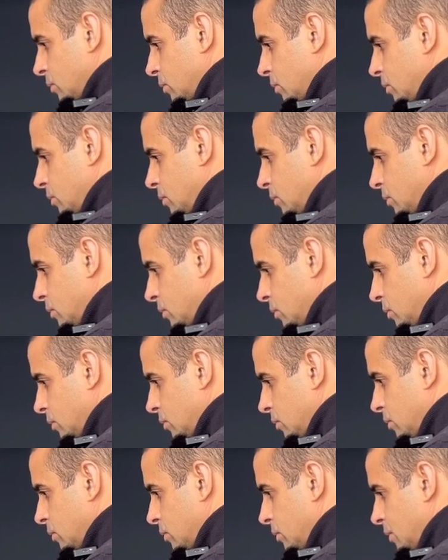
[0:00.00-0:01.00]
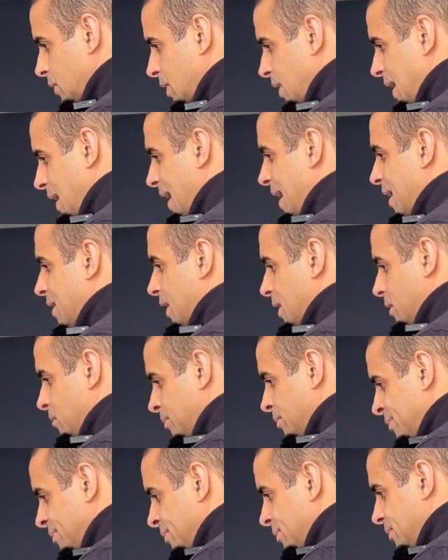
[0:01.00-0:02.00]
just lost interest. Ah, okay.
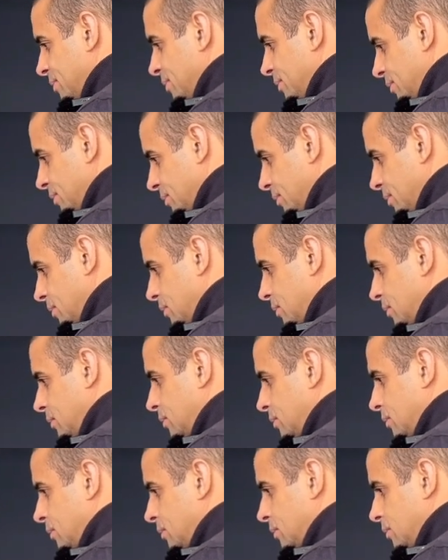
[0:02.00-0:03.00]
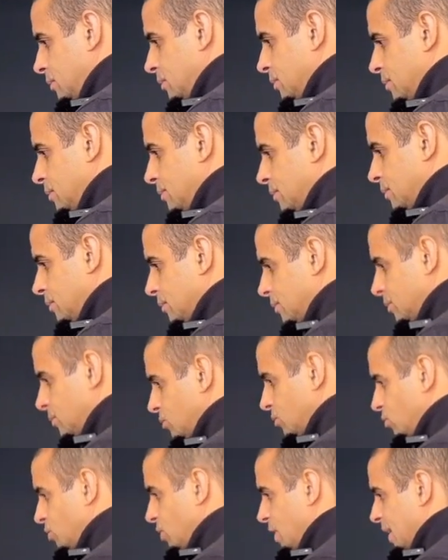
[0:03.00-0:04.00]
So it's half done, half not.
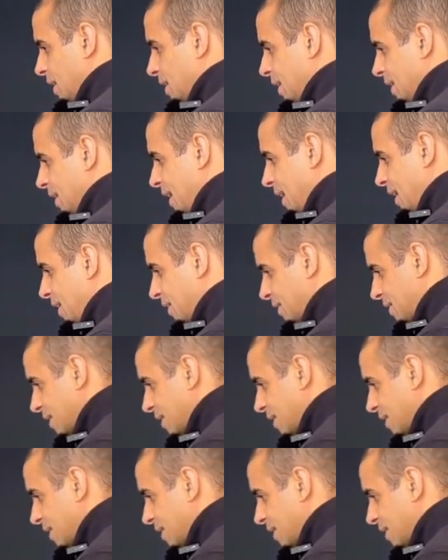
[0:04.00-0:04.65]
Right. Okay. Yeah, it